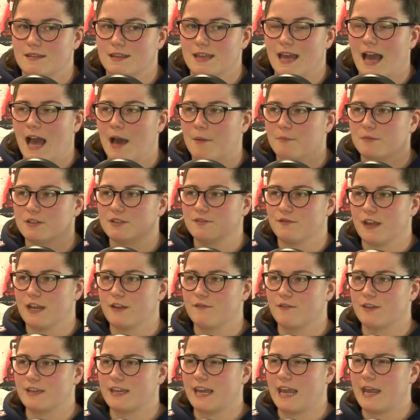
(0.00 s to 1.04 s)
atmosphere
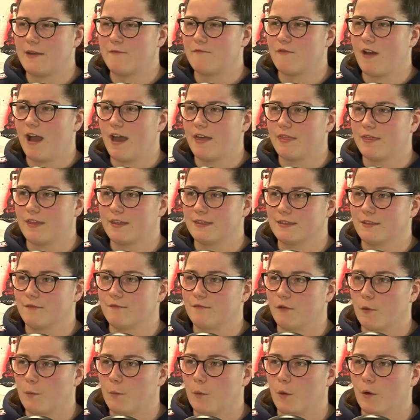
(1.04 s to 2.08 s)
of a game rather than the
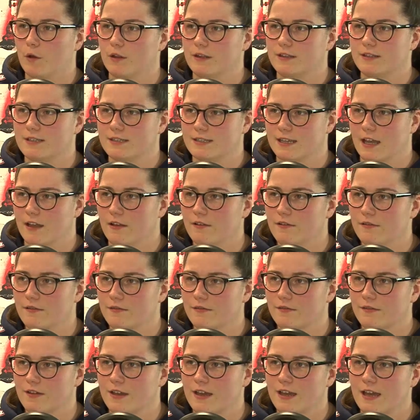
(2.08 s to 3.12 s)
football
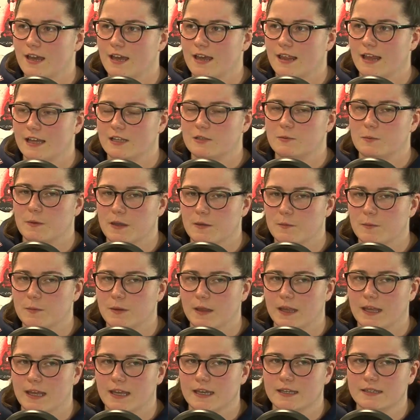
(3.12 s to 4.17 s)
itself that's being
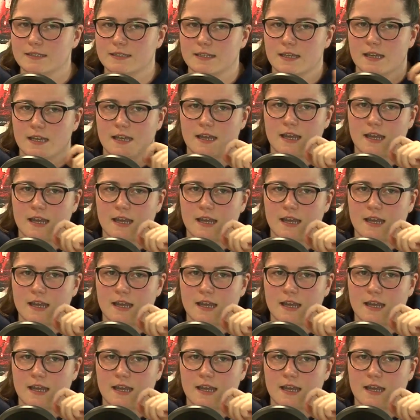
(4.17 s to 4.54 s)
played.